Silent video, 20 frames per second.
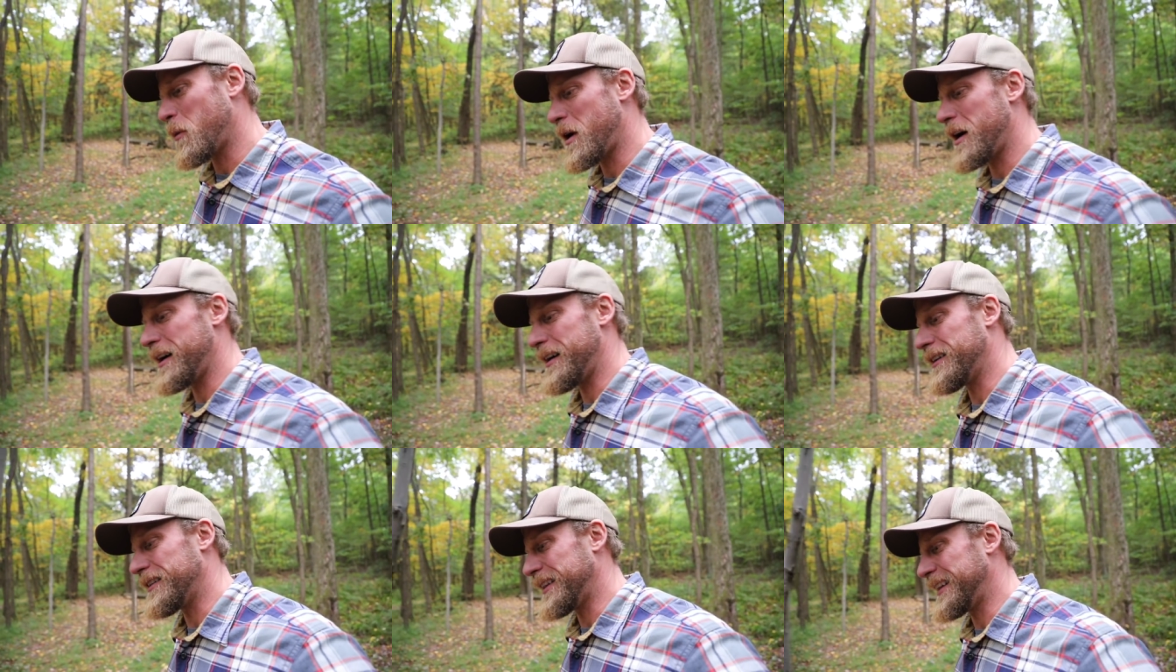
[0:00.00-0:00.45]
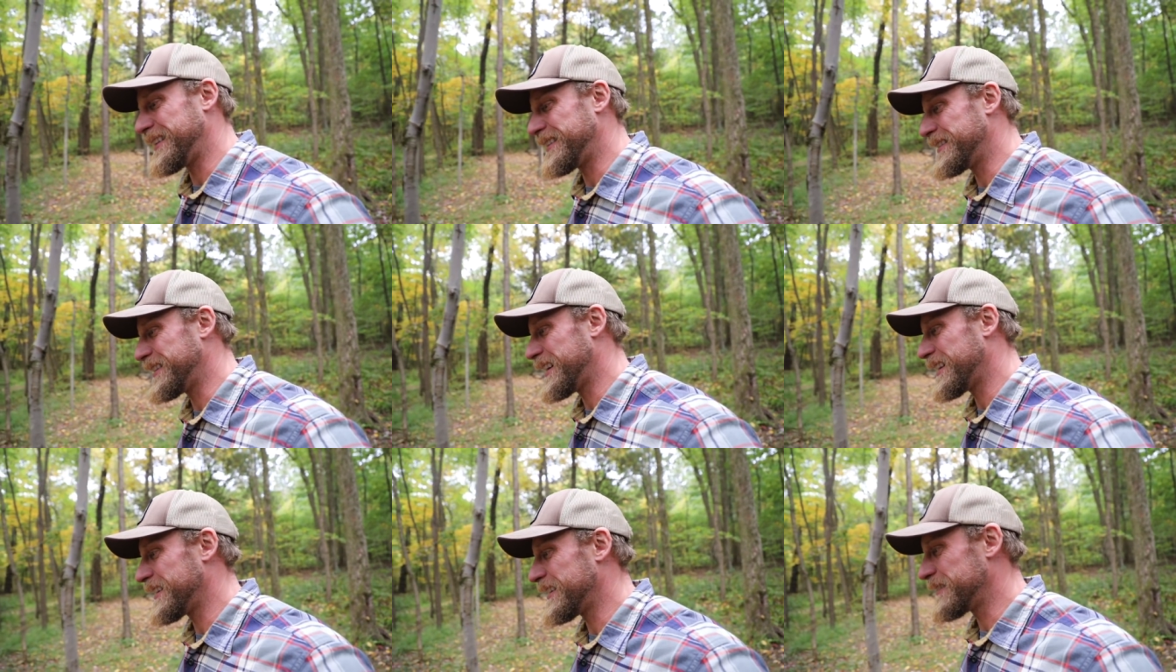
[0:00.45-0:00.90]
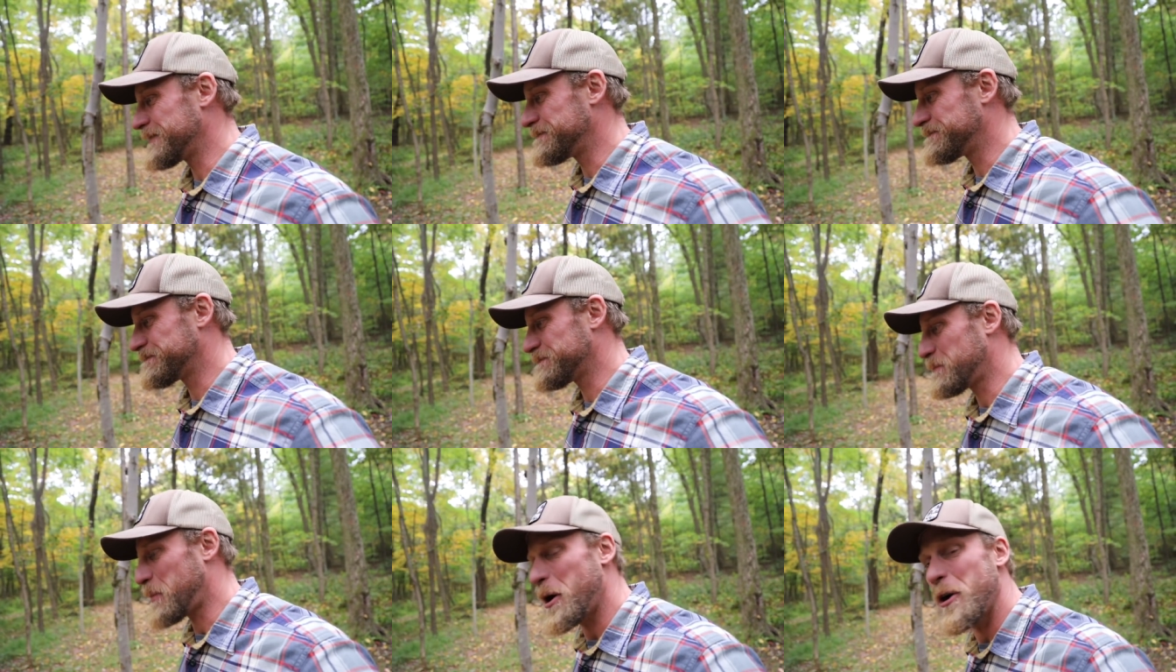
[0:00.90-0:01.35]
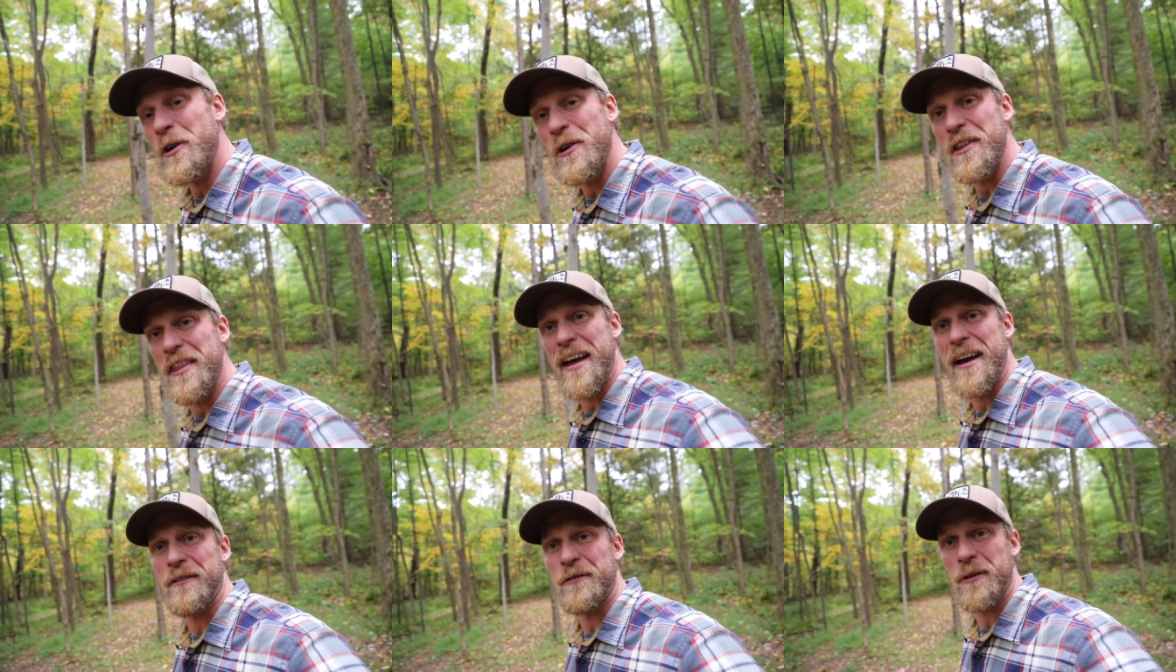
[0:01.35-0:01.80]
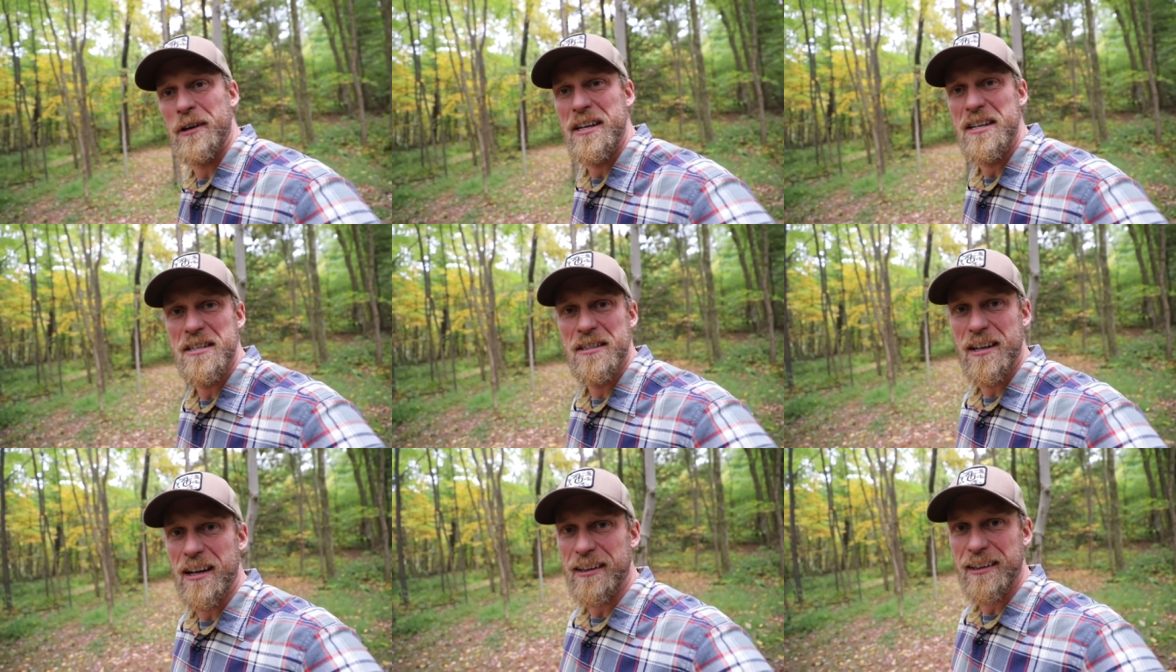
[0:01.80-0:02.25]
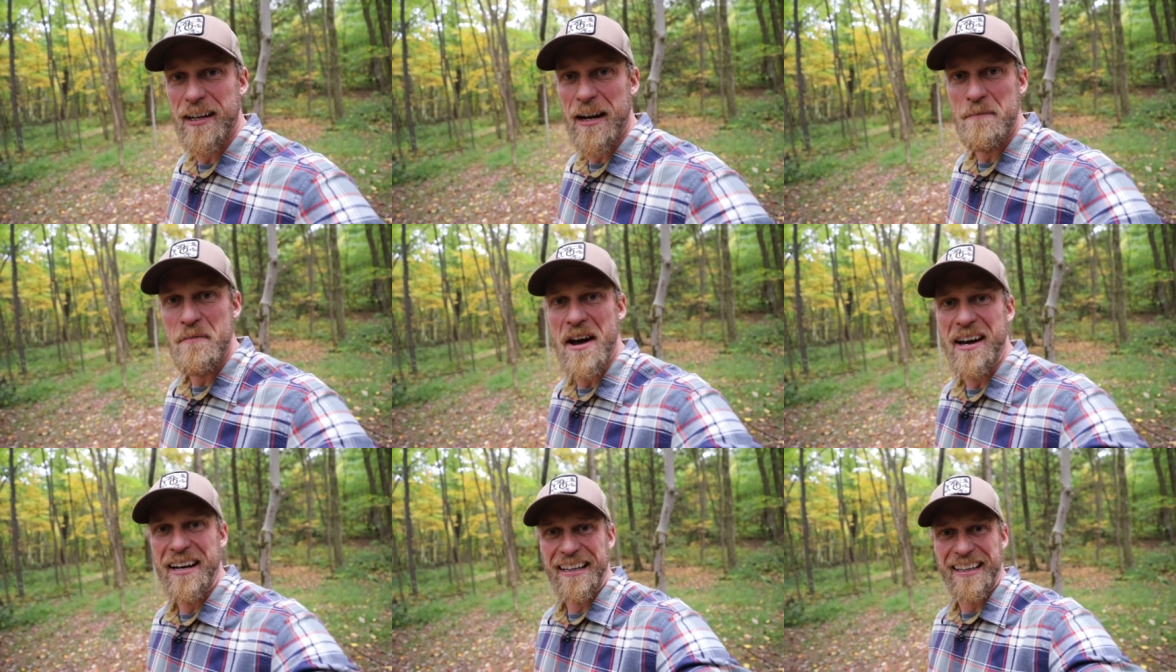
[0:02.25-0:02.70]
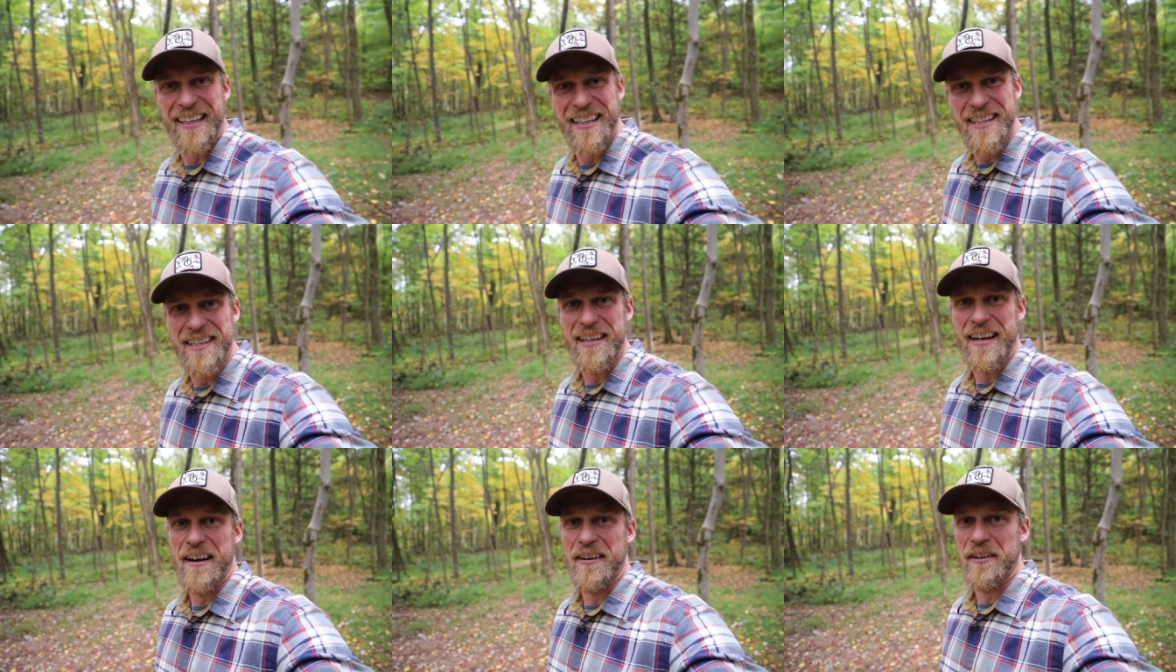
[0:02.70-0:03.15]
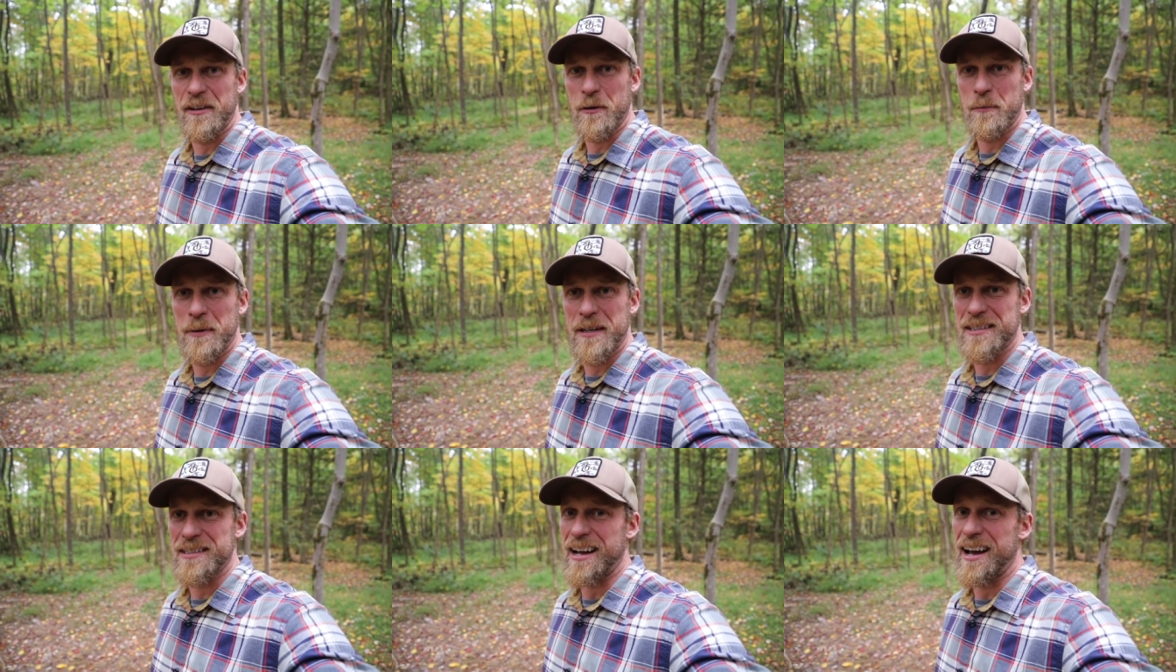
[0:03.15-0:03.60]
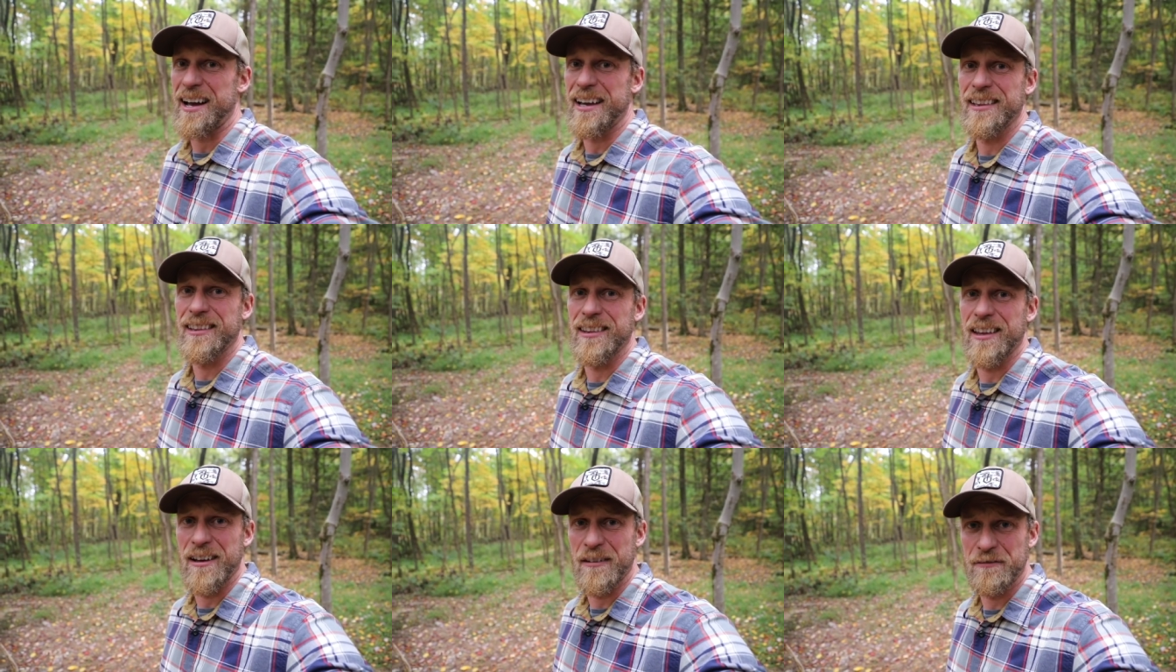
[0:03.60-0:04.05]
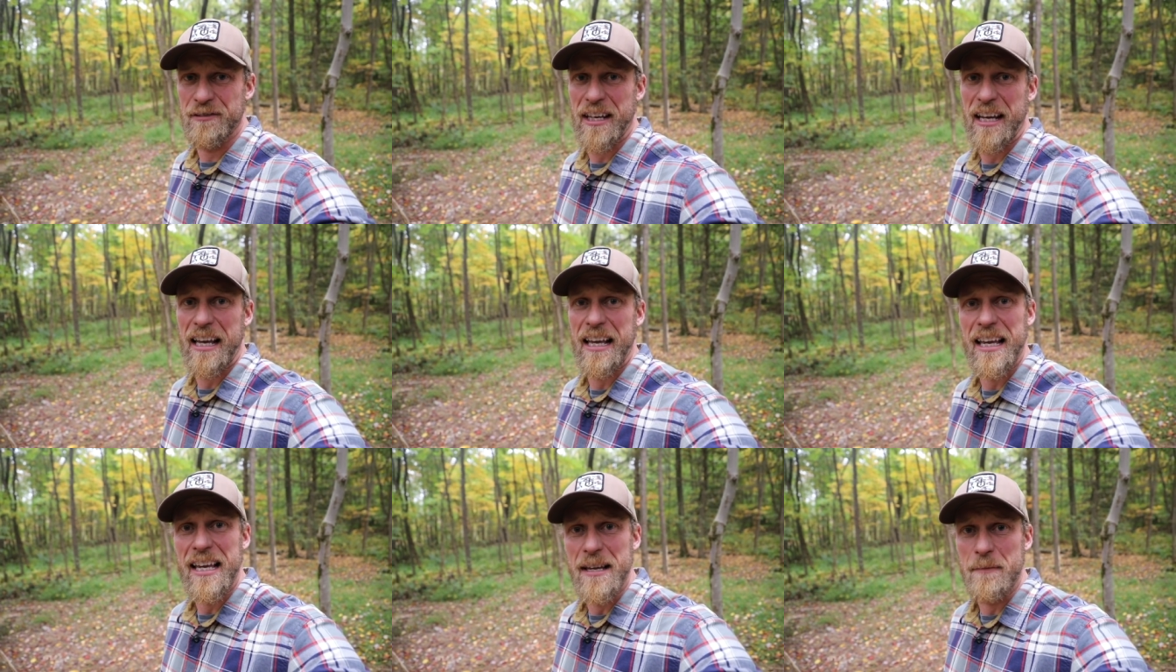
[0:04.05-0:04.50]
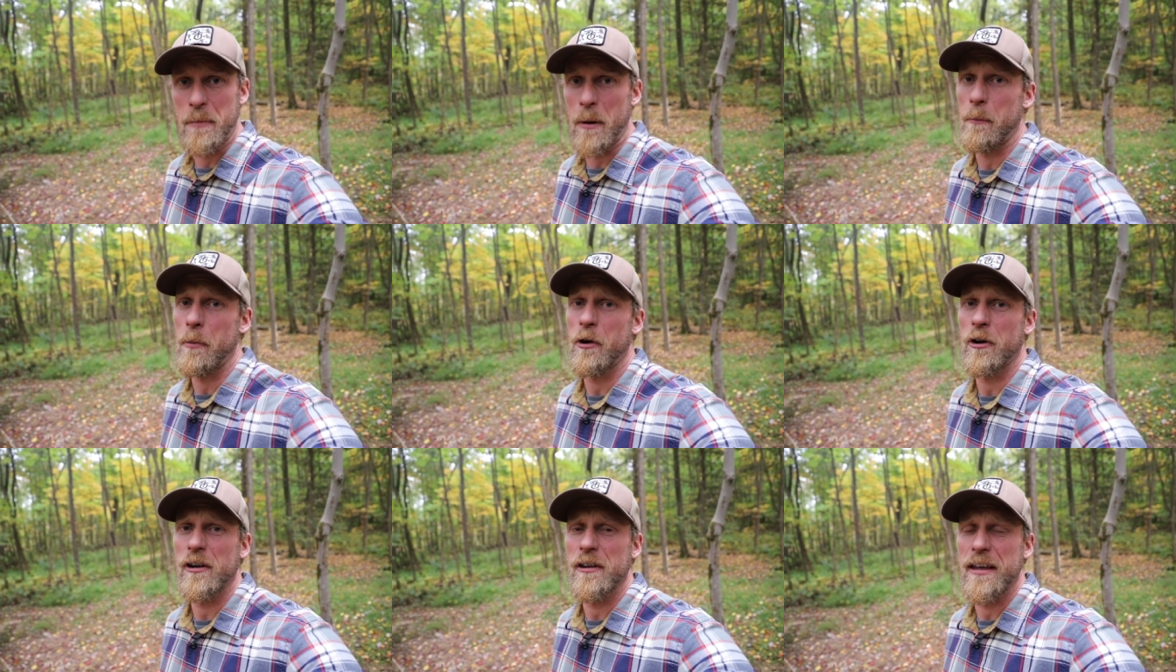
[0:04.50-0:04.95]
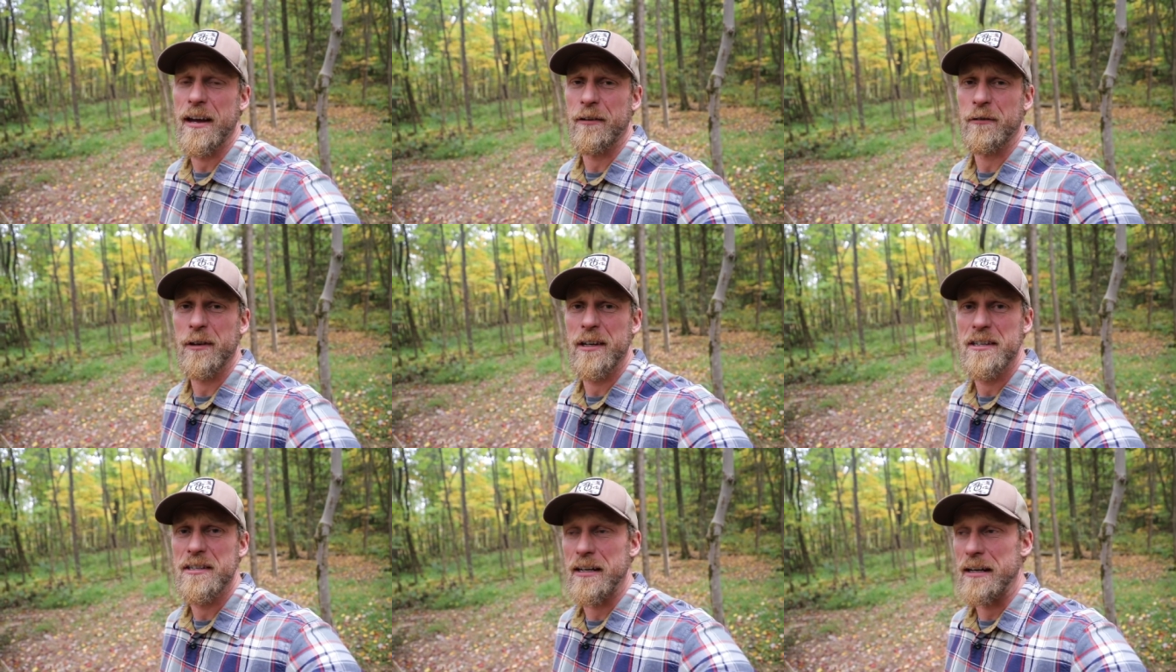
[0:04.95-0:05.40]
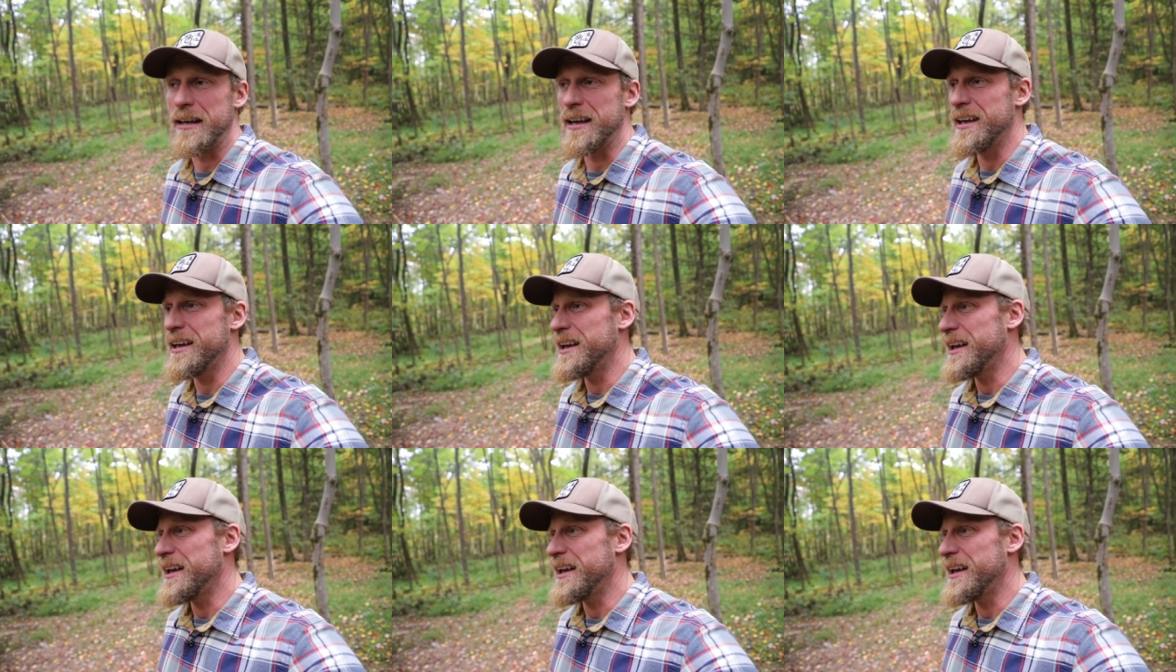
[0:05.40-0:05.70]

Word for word: a while and uh, part of that reason, not that I'm not eating out here because I love to eat, but part of that reason,